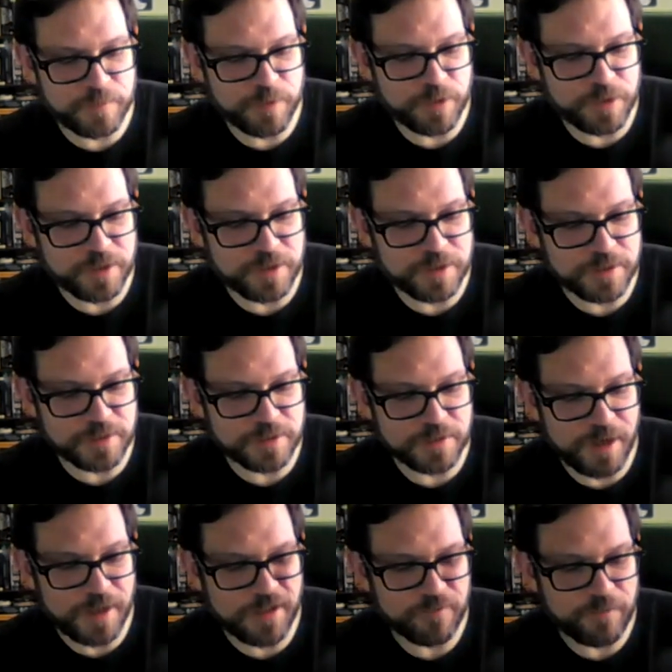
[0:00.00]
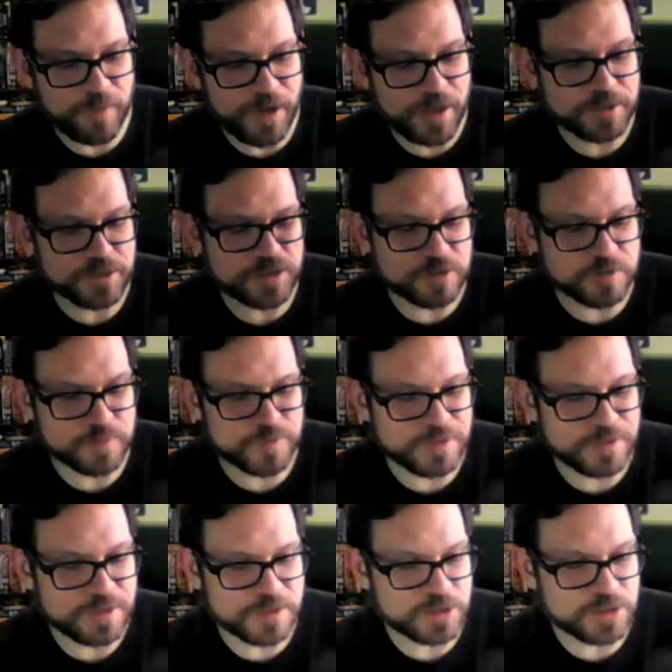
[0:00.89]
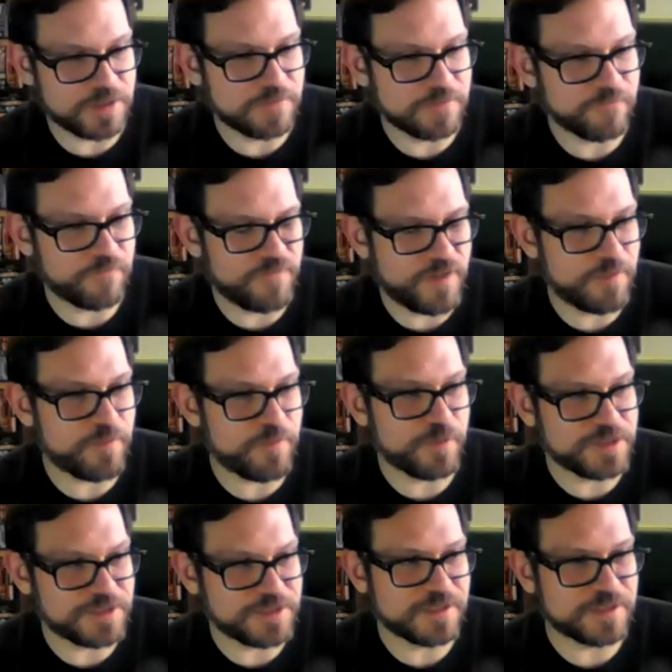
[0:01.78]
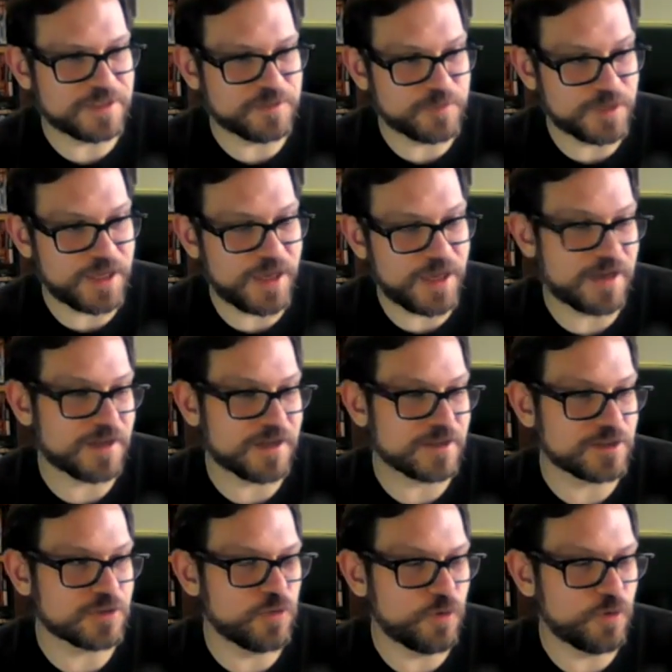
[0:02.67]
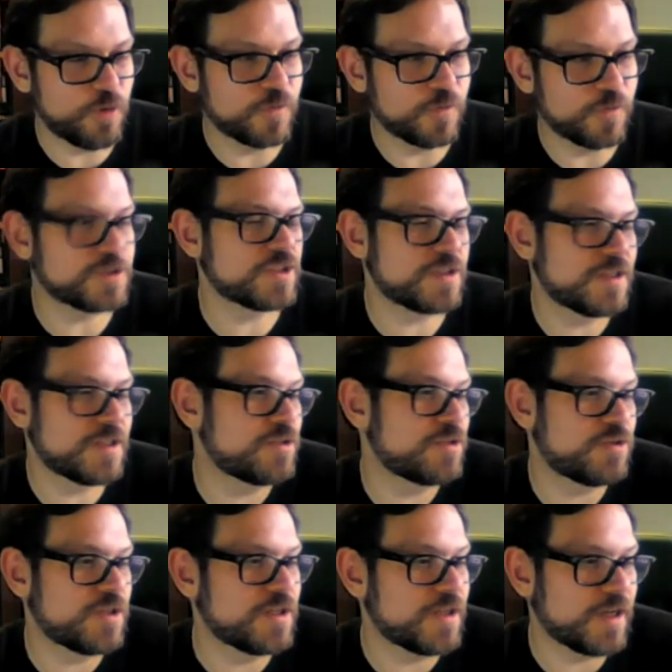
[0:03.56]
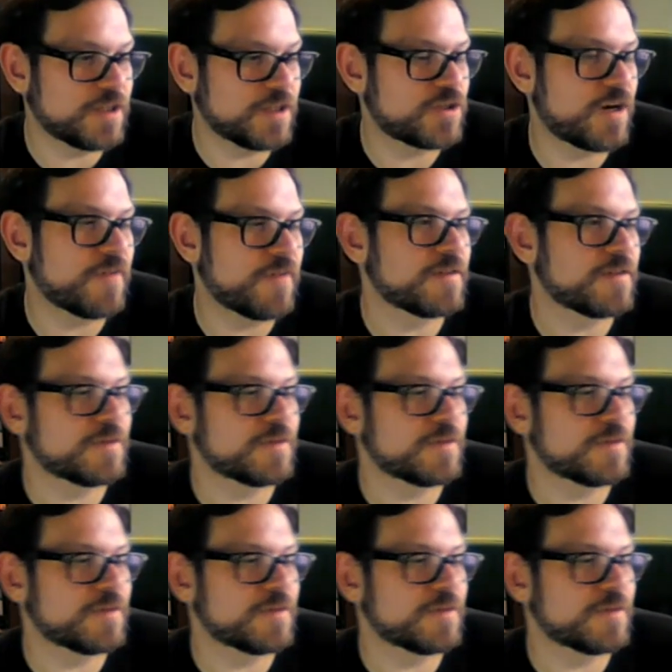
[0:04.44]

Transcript: put it into Isle of Monsters, but it just didn't fit. But we said this mechanic is cool, which is the dice drafting